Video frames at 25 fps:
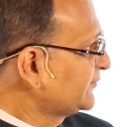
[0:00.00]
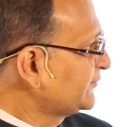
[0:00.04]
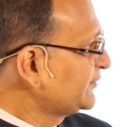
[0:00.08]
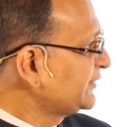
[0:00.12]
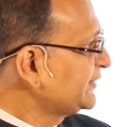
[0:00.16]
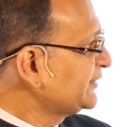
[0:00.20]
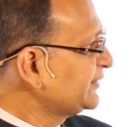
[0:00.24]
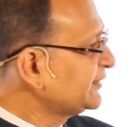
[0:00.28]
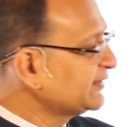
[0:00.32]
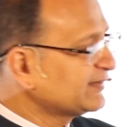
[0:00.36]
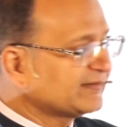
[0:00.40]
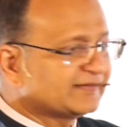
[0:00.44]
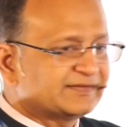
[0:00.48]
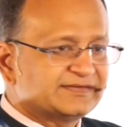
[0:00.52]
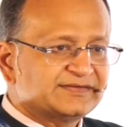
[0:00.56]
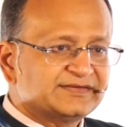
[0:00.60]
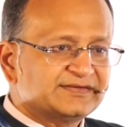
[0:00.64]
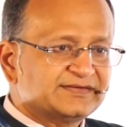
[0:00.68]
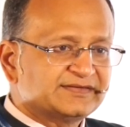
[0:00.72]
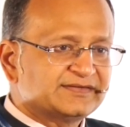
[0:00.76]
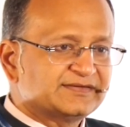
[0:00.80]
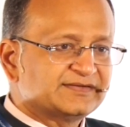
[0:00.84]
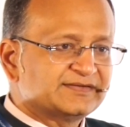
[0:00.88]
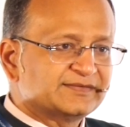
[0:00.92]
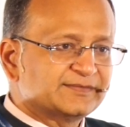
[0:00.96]
We
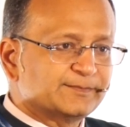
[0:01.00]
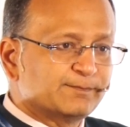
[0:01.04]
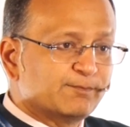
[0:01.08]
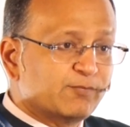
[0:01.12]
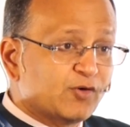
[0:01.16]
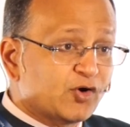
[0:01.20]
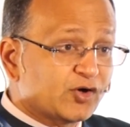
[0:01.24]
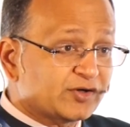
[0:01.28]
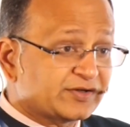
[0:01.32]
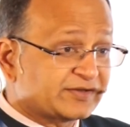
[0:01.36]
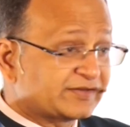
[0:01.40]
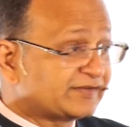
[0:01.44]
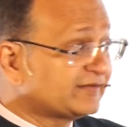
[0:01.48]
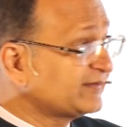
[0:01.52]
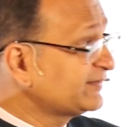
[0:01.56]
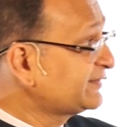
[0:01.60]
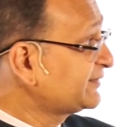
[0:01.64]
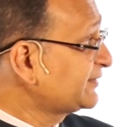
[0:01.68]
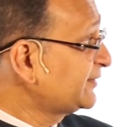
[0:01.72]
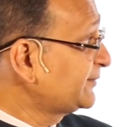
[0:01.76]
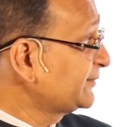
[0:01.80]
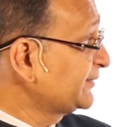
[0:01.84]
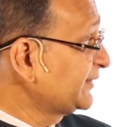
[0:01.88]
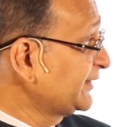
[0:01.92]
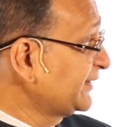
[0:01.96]
bought this
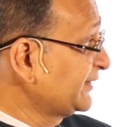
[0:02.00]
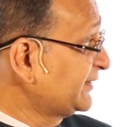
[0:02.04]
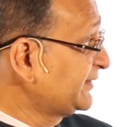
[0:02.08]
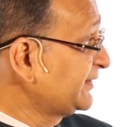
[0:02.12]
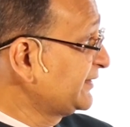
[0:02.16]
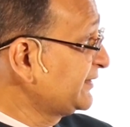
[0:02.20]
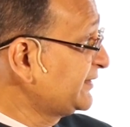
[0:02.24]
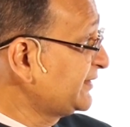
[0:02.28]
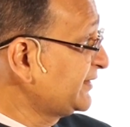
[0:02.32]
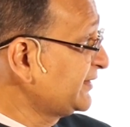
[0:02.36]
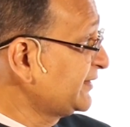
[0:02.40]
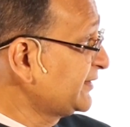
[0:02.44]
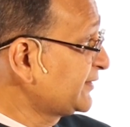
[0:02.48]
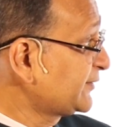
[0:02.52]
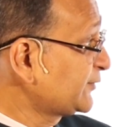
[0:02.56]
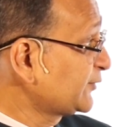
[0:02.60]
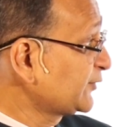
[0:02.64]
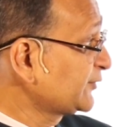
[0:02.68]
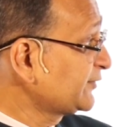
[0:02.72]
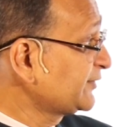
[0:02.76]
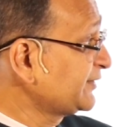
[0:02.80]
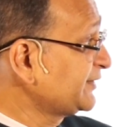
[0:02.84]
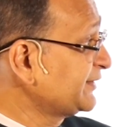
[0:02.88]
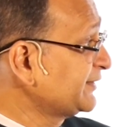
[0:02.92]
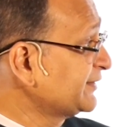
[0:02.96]
company thinking it
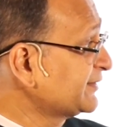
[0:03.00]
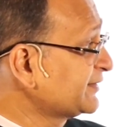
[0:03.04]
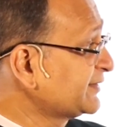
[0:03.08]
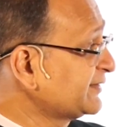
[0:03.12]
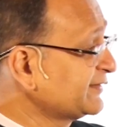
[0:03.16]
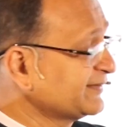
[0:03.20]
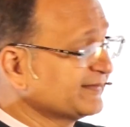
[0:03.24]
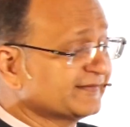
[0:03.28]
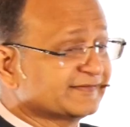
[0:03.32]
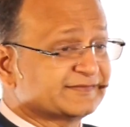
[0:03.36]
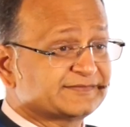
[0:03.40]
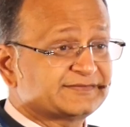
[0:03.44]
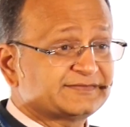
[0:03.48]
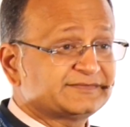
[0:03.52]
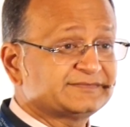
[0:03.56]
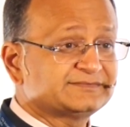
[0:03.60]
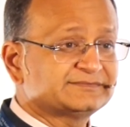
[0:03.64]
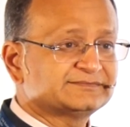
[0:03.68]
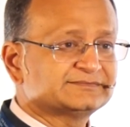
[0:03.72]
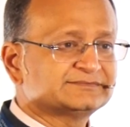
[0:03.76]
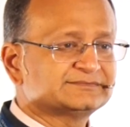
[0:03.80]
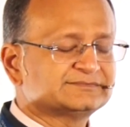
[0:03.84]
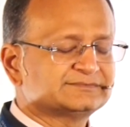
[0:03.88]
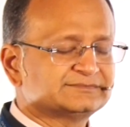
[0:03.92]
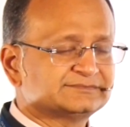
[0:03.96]
was a near leader
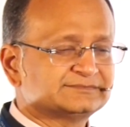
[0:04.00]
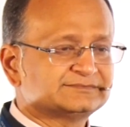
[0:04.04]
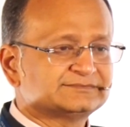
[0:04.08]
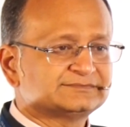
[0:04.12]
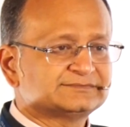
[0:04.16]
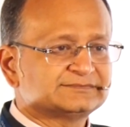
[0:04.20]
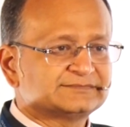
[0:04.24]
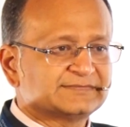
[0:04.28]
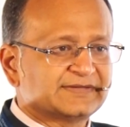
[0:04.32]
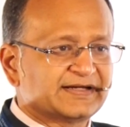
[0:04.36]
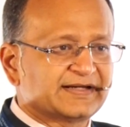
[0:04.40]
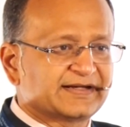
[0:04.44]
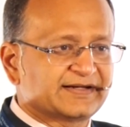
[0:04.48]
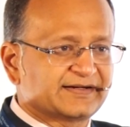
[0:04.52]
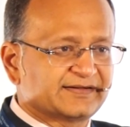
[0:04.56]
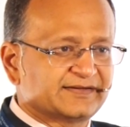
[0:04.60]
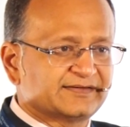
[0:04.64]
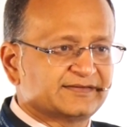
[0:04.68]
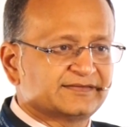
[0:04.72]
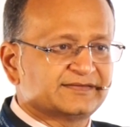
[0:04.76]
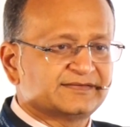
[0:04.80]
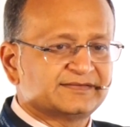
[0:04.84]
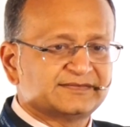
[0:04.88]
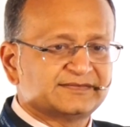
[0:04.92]
and